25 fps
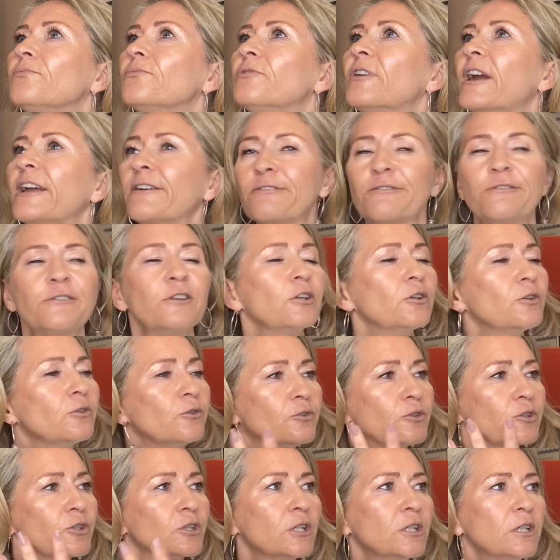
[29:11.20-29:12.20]

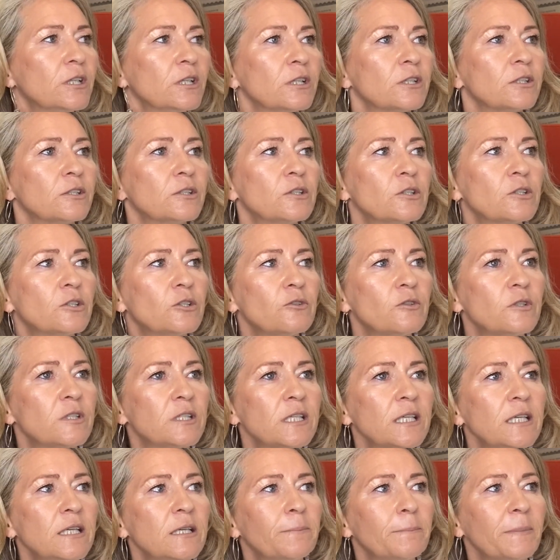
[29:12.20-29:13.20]
refuge, to
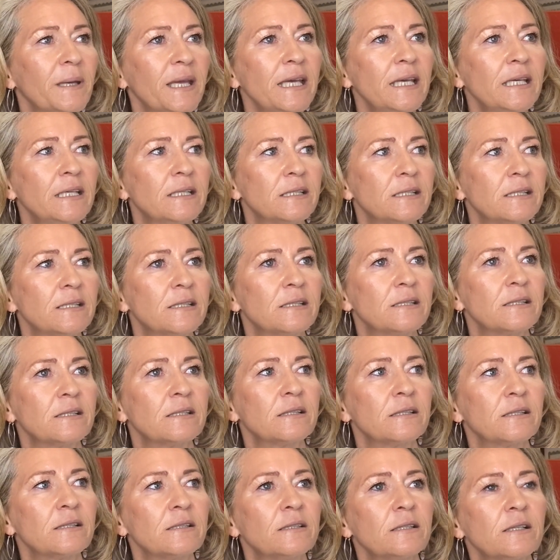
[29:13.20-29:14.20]
seek
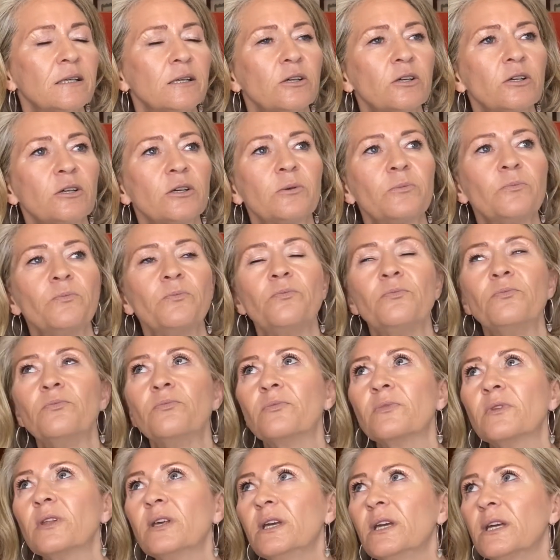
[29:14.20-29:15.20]
peace,
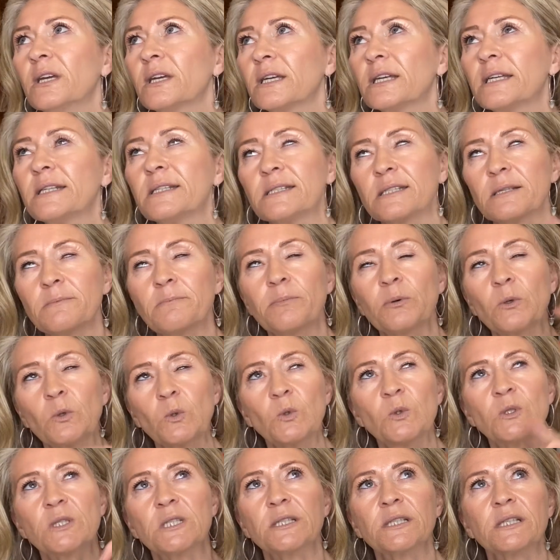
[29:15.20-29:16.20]
it's
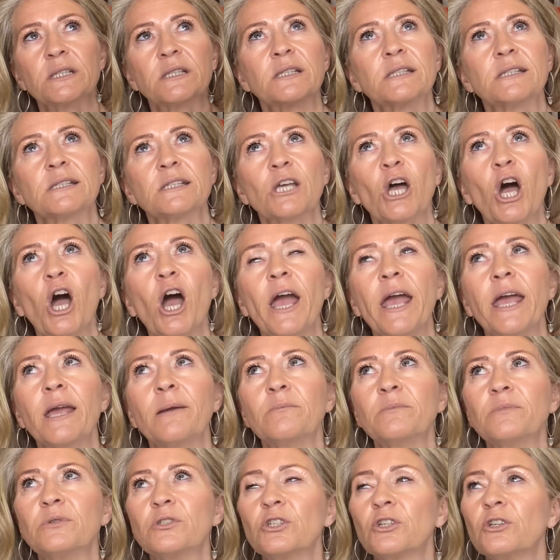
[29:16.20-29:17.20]
important at this
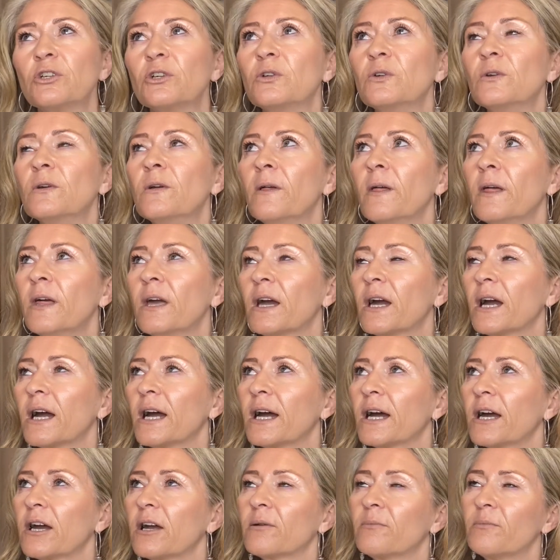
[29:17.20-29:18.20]
time to,
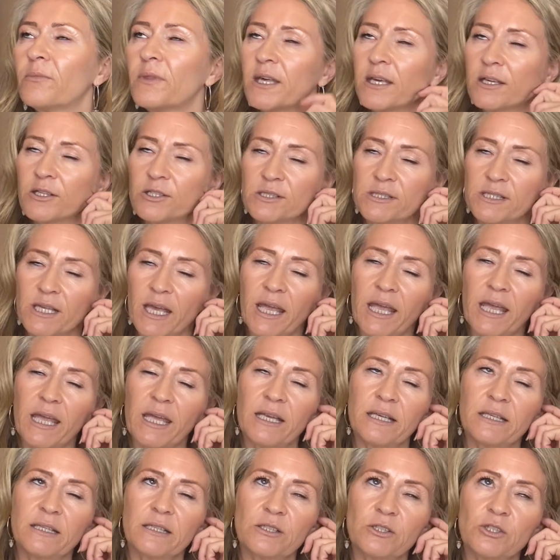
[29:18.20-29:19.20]
they're
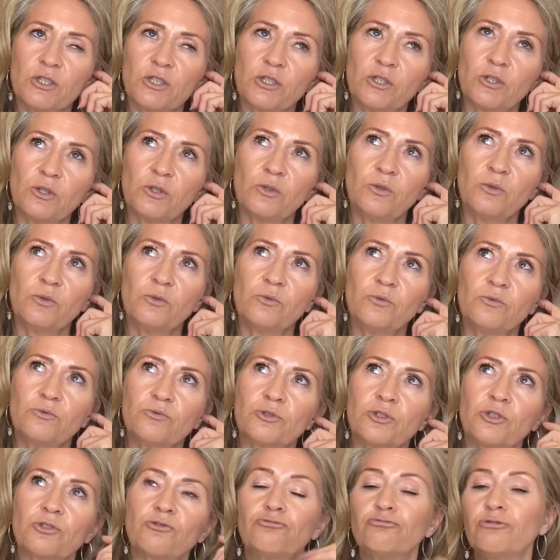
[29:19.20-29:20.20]
saying,
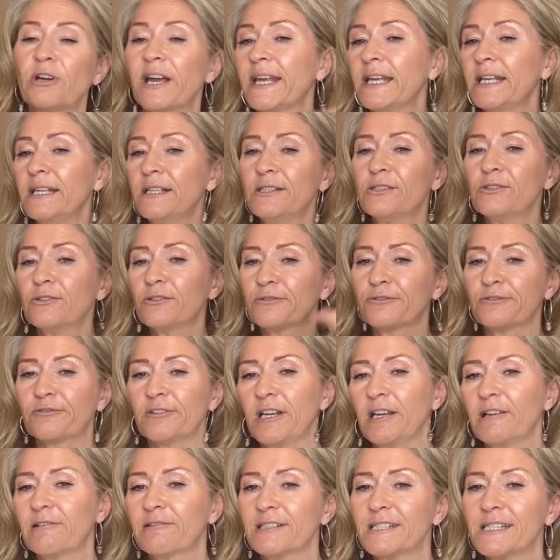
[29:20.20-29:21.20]
to raise your
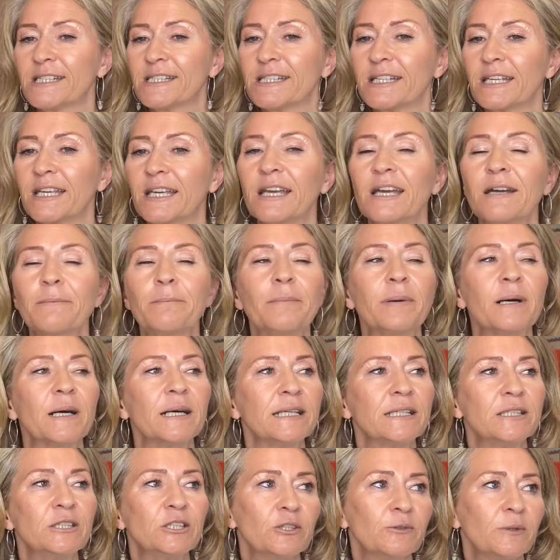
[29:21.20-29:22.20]
frequency. And
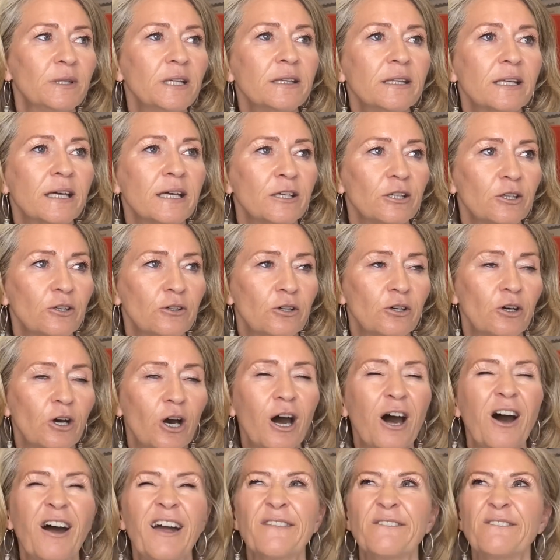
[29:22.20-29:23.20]
by doing that, your
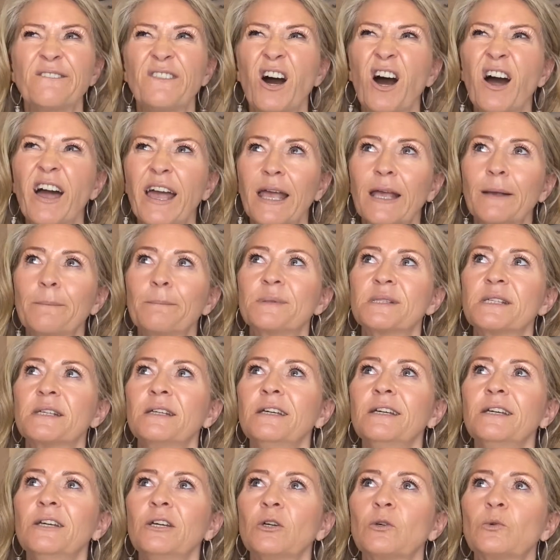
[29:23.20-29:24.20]
high vibes
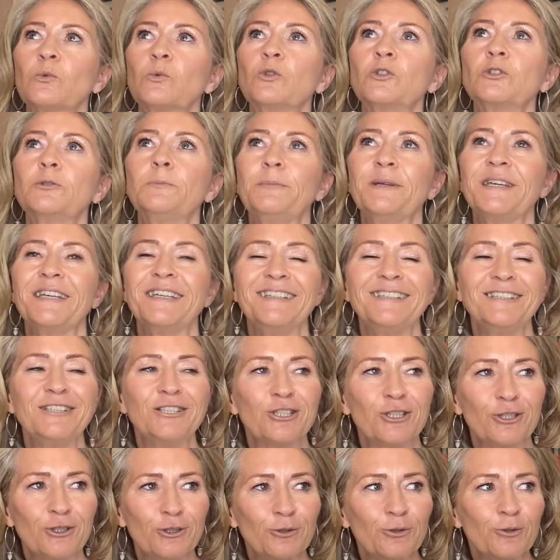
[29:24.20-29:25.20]
would be
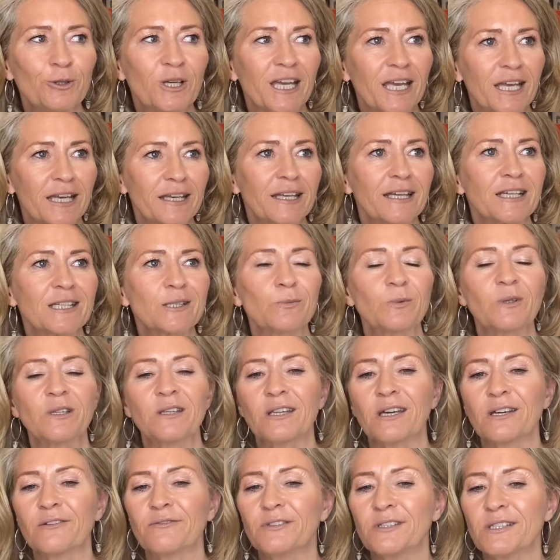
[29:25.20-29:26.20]
to connect with
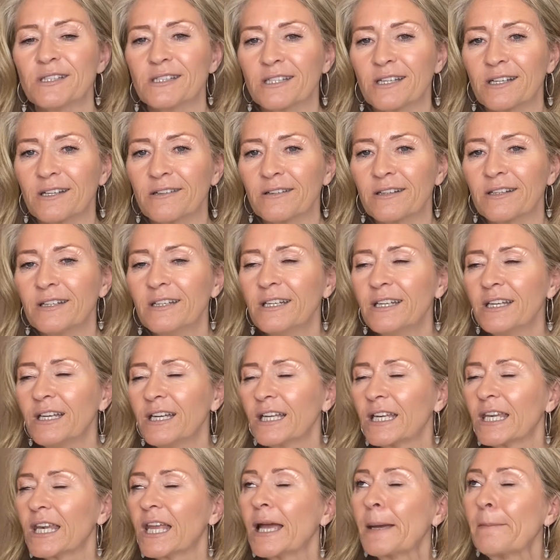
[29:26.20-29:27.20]
others that are
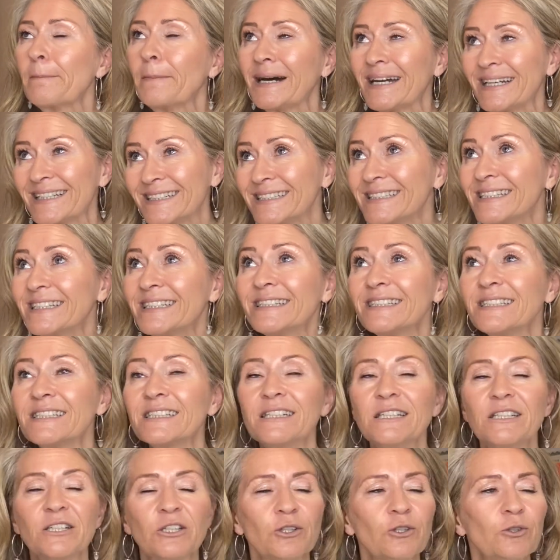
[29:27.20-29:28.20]
like-minded,
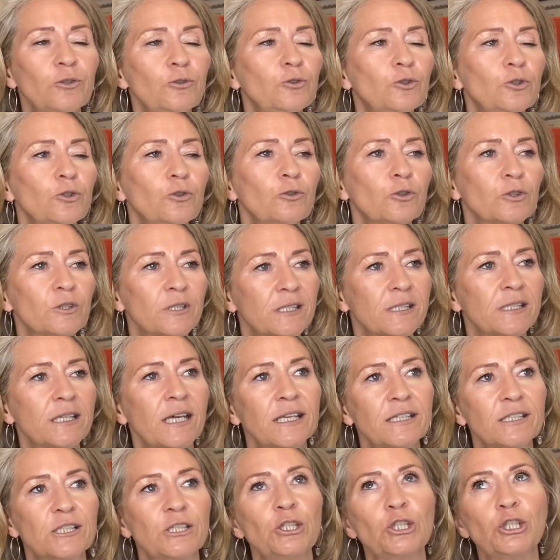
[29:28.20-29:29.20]
who do not
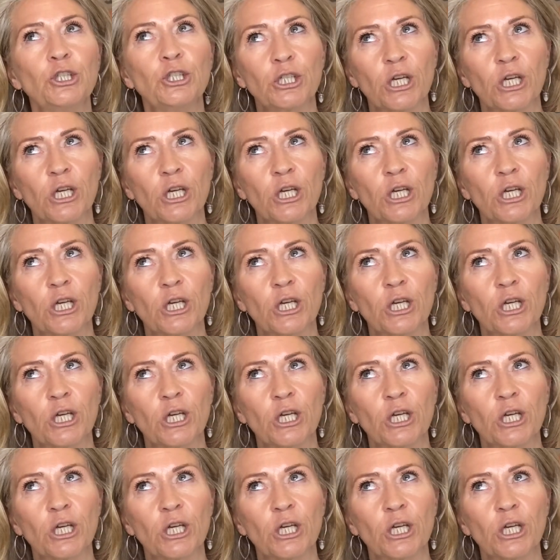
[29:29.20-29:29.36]
stand in